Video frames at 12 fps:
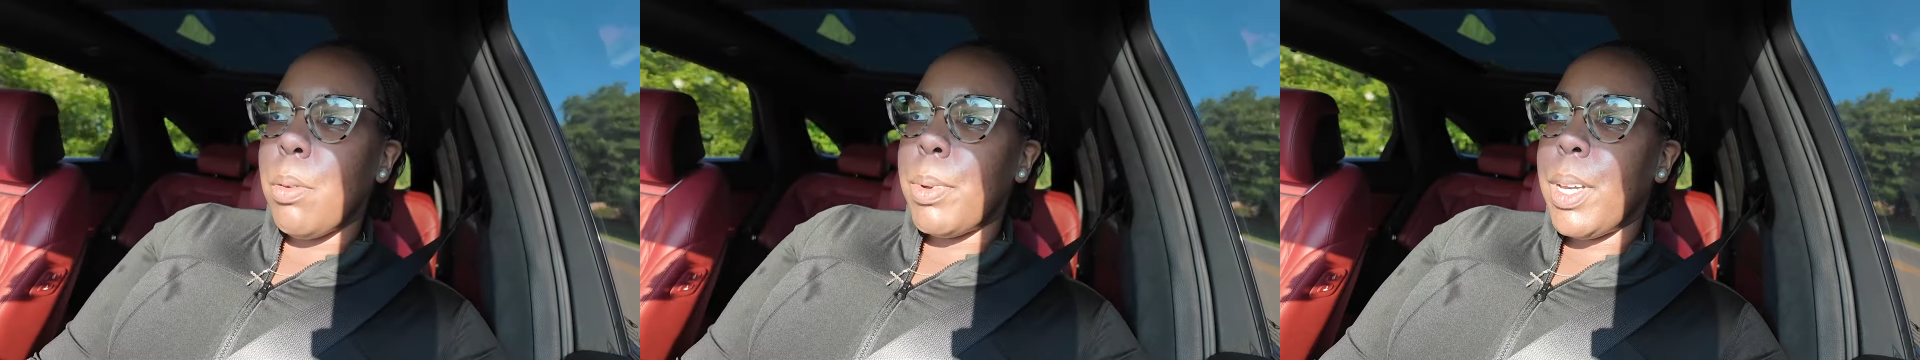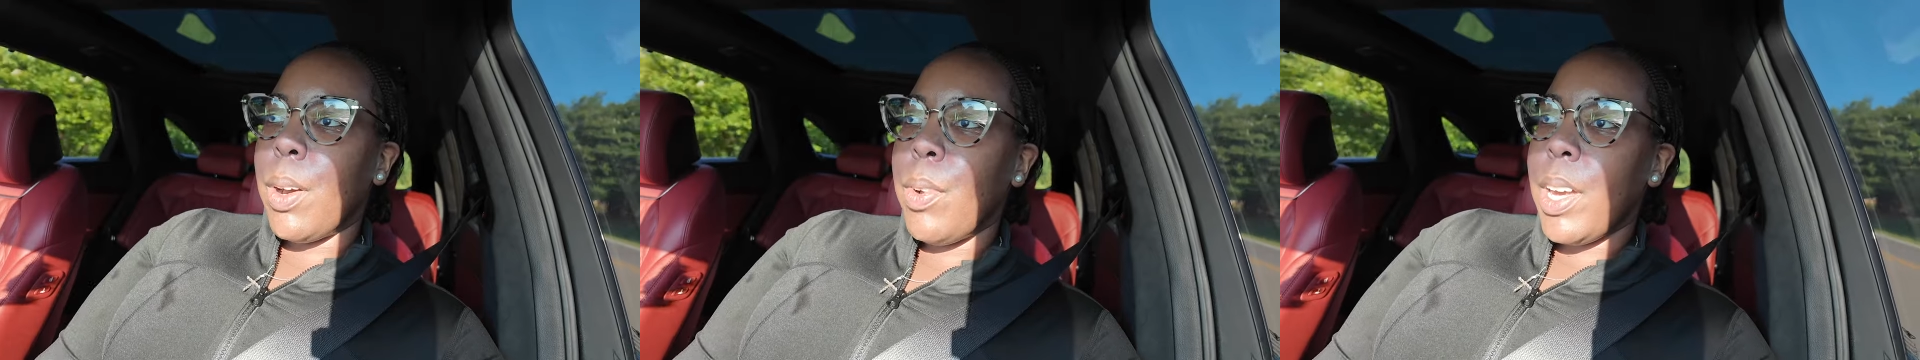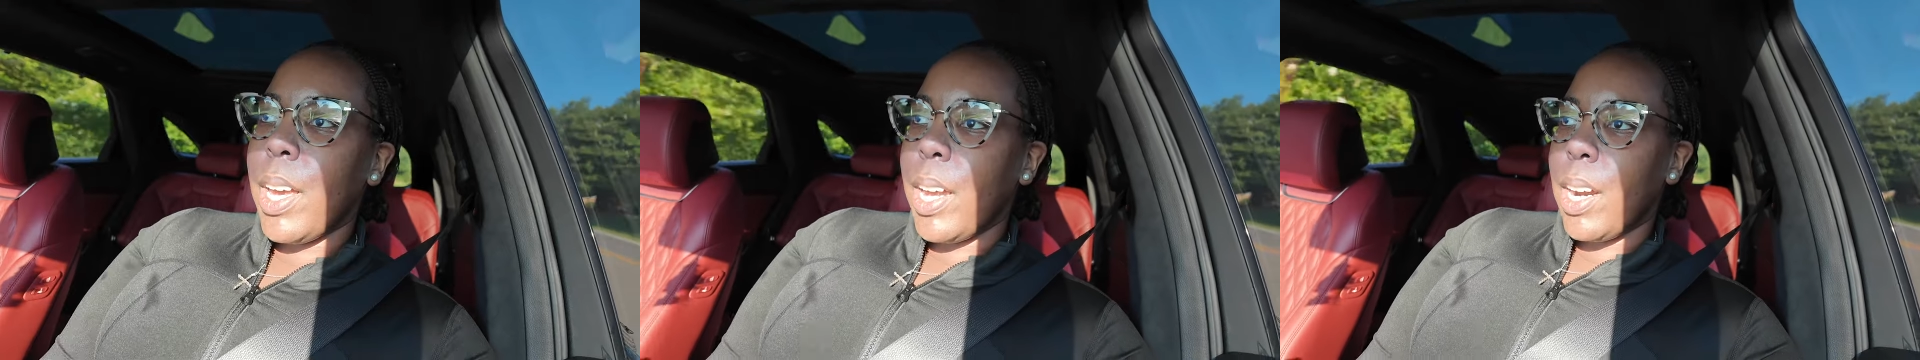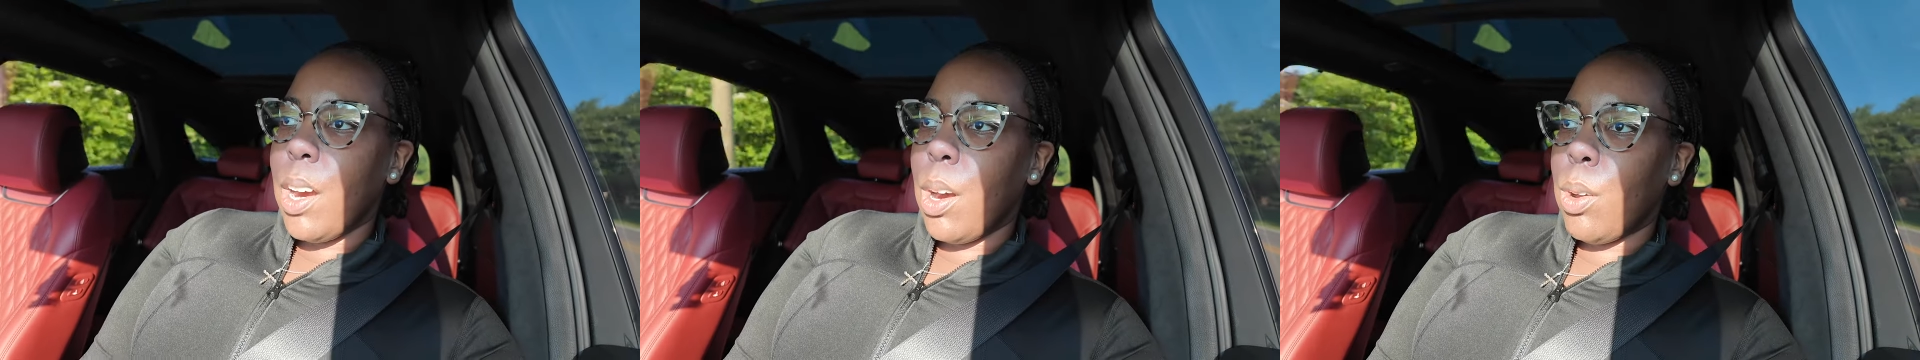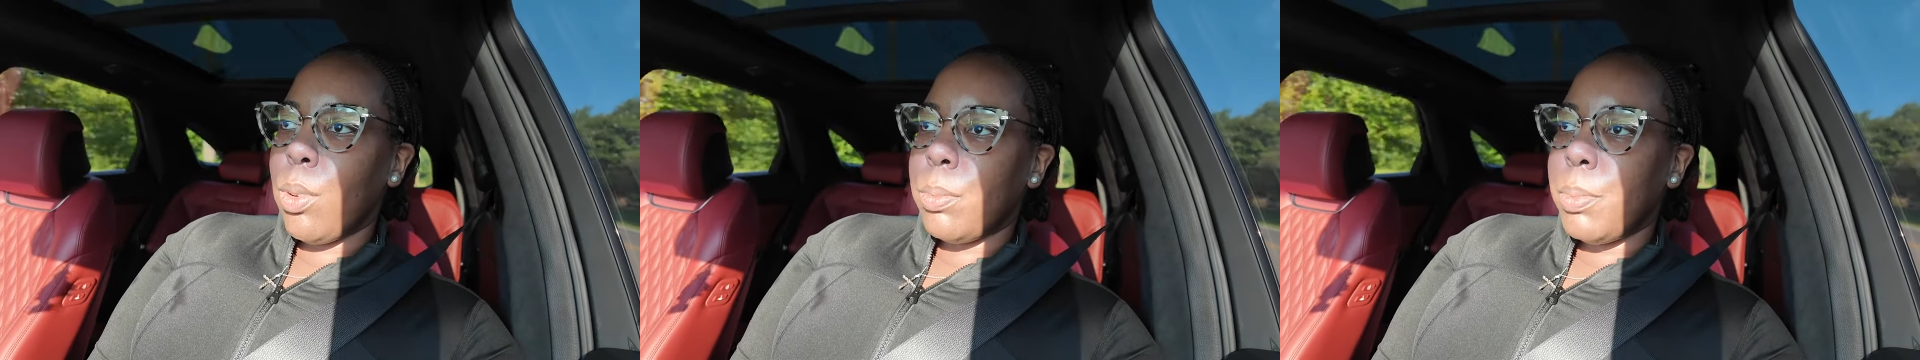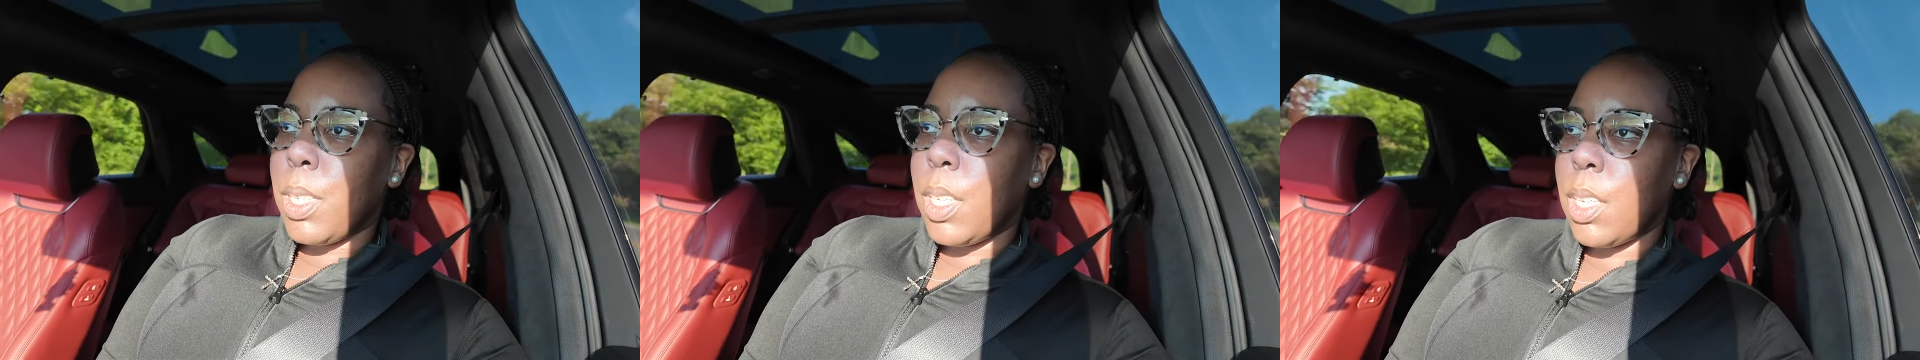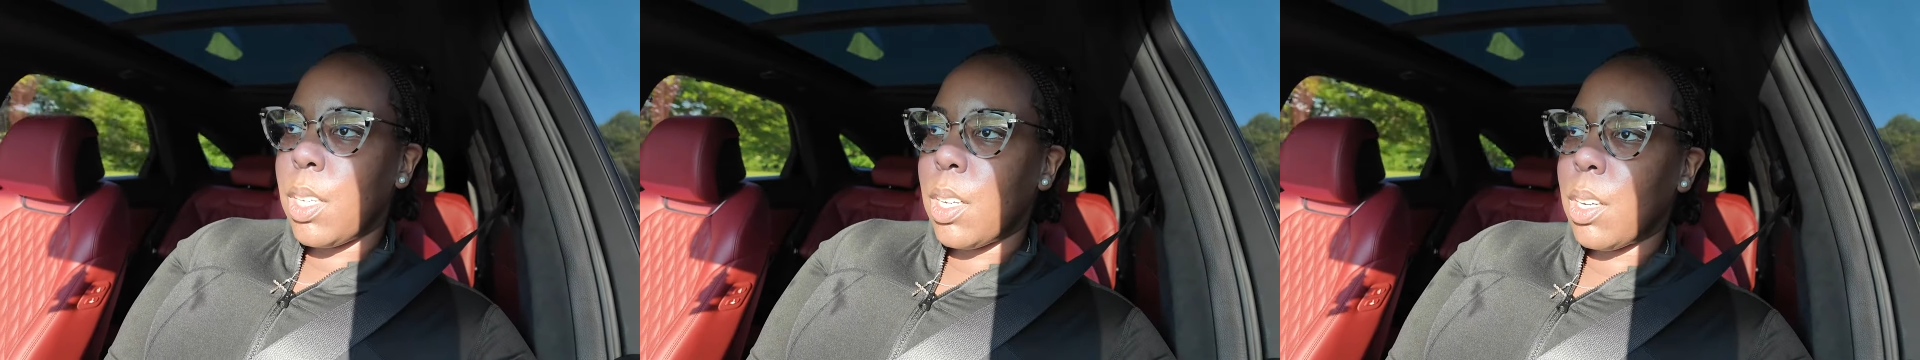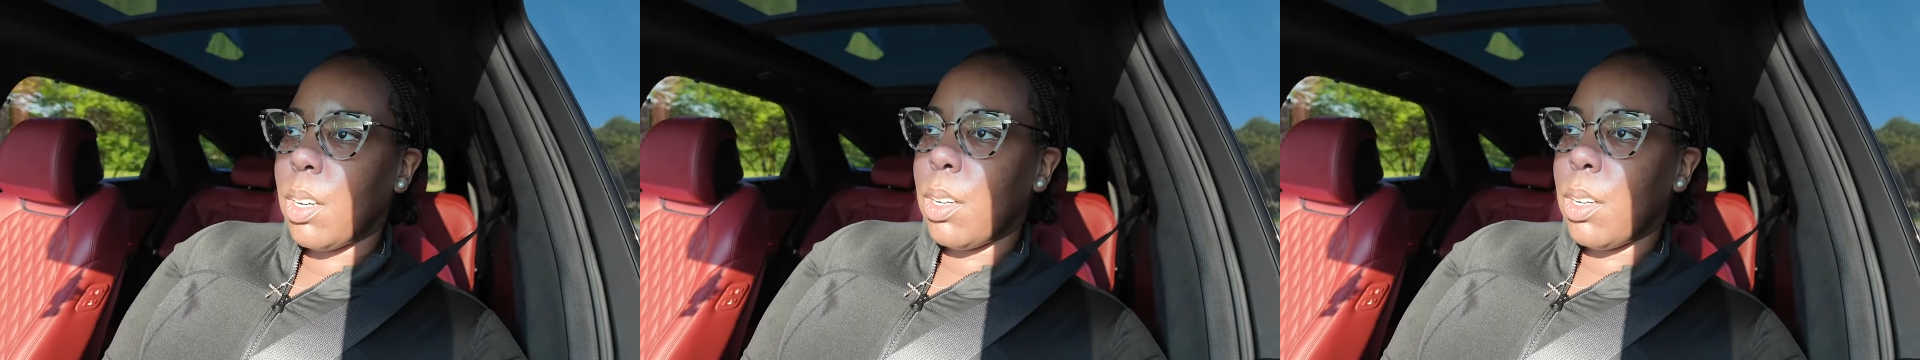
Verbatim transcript: But yeah, we headed home.